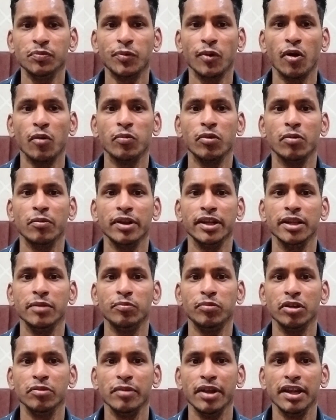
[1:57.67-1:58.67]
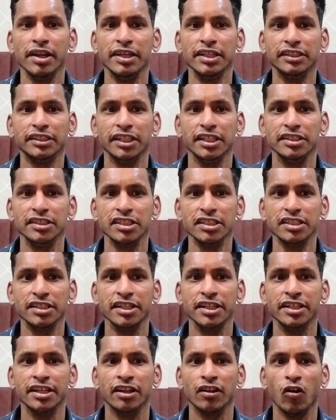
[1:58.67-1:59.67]
problem and implement the changes
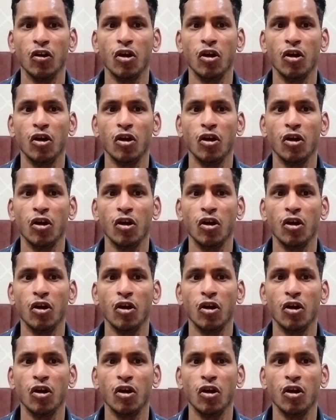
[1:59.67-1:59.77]
needed.